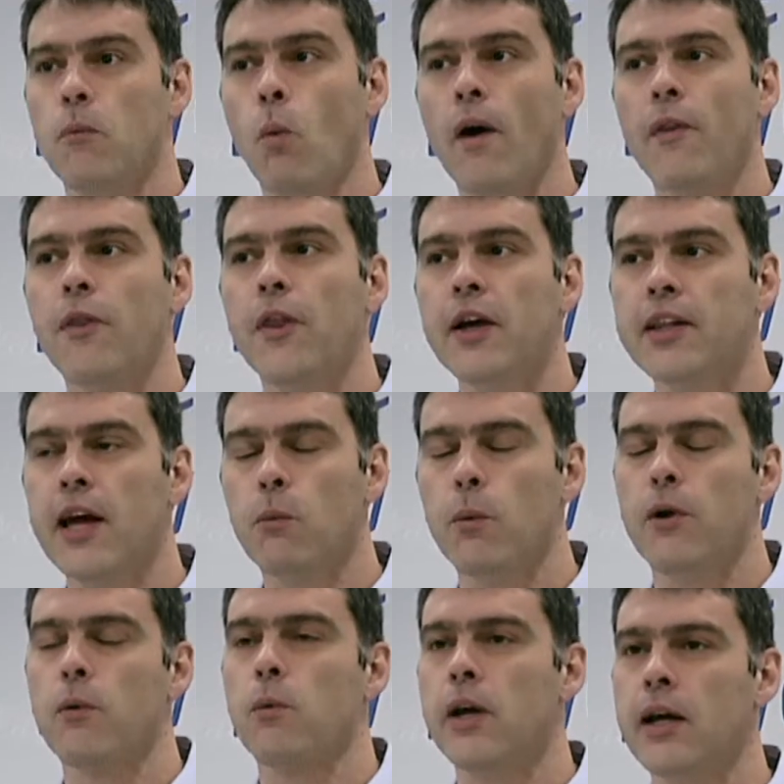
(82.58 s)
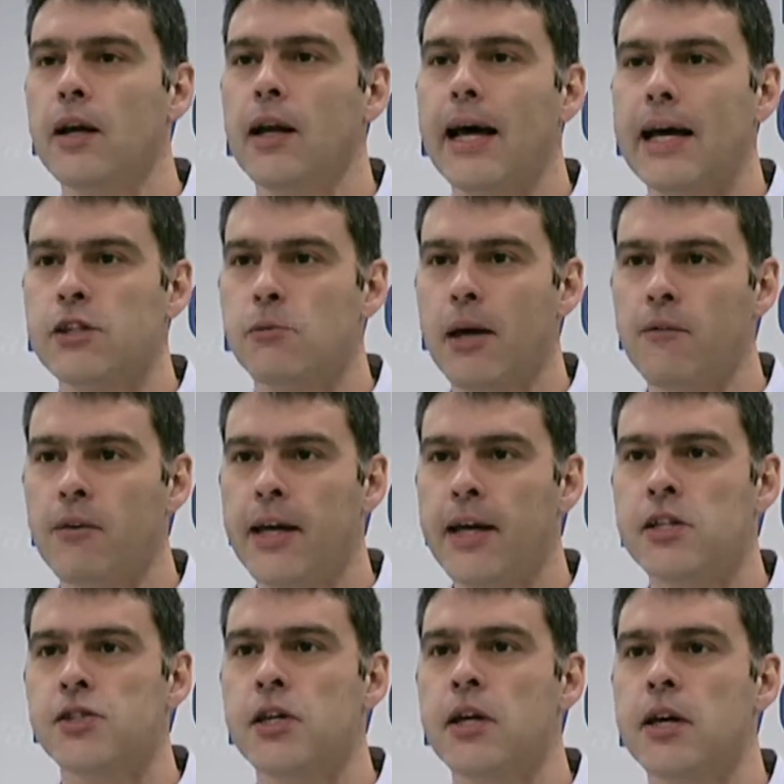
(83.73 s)
One thing that we really liked about the
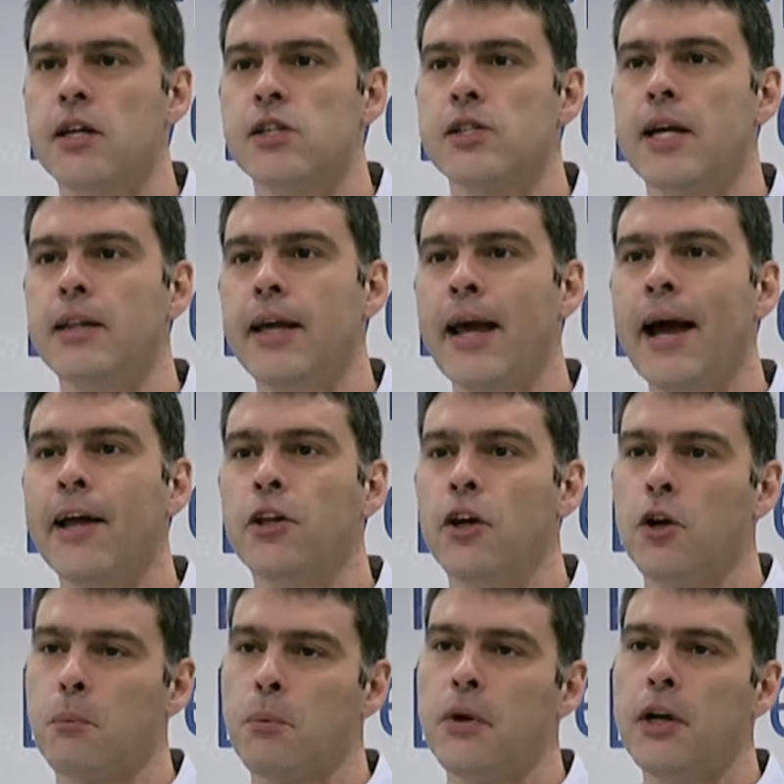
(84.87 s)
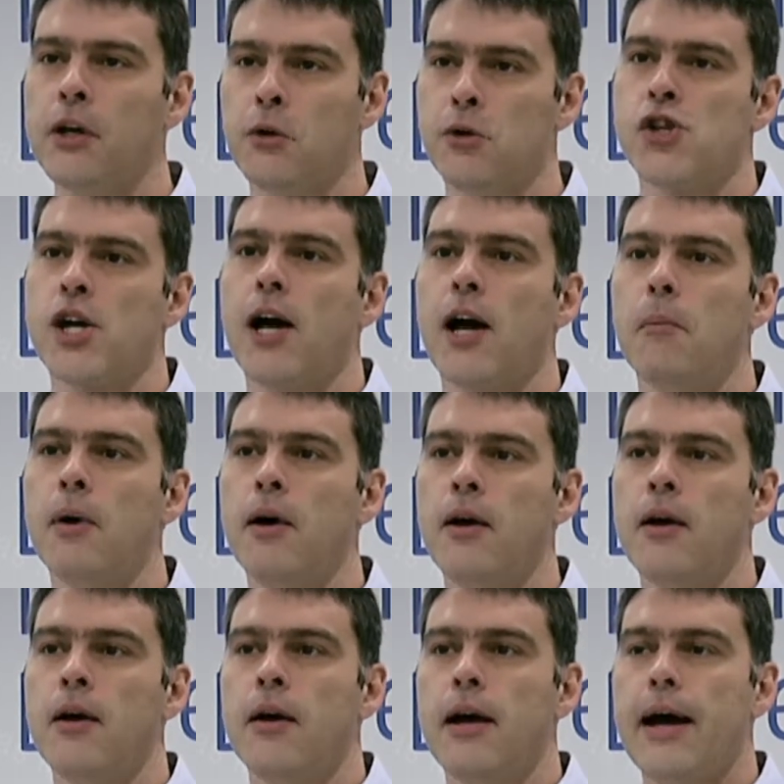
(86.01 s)
XDK is that they had done a pretty good job
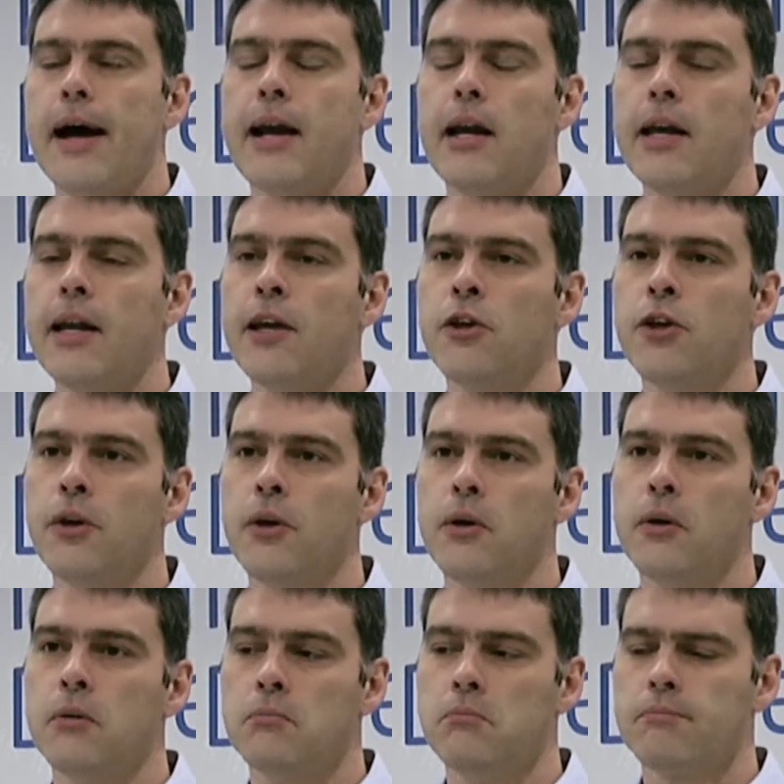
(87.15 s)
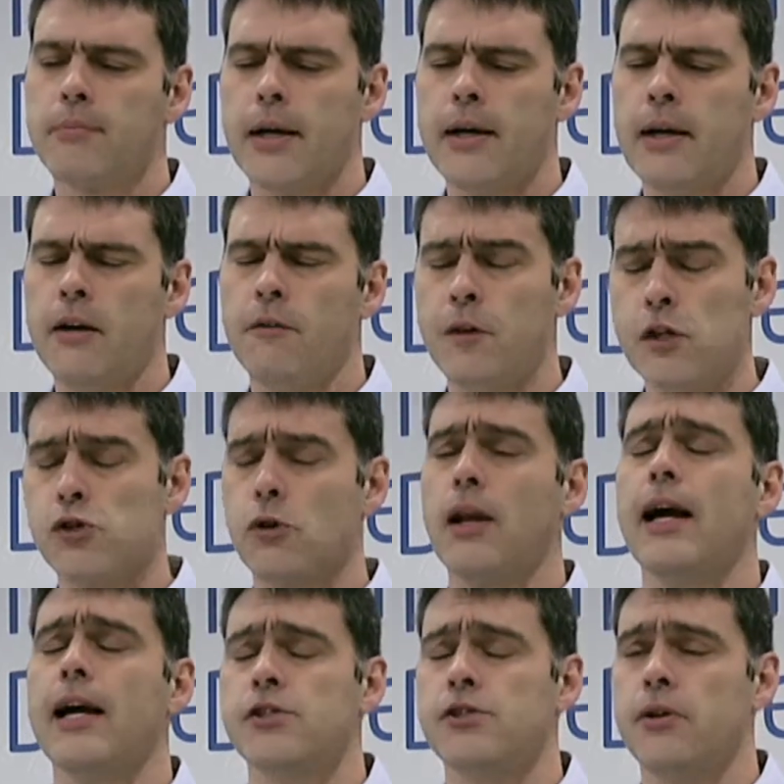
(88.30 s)
at letting you
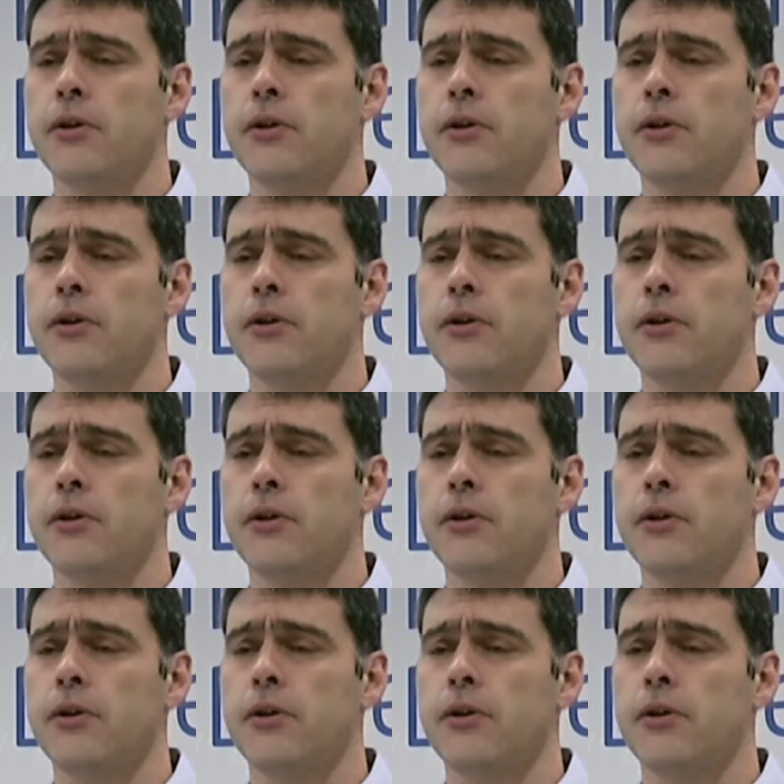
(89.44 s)
visualize